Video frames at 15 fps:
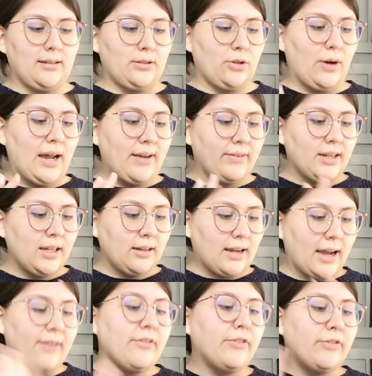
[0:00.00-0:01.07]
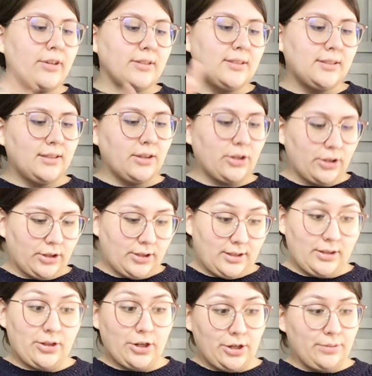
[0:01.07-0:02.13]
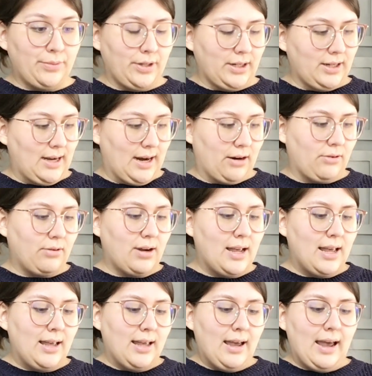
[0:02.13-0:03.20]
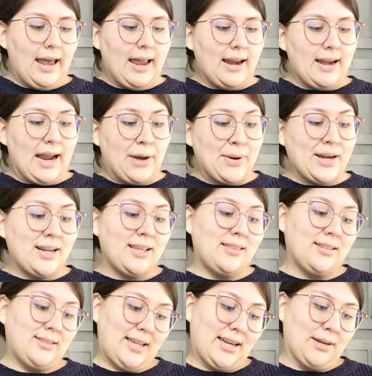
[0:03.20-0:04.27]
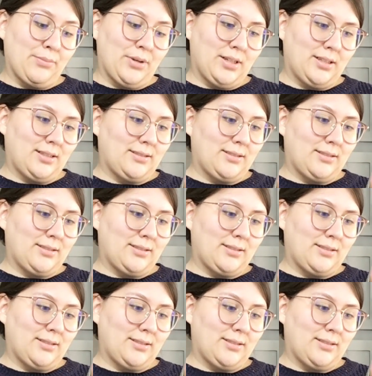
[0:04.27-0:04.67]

So I have the first and third book now, and now I need the second book.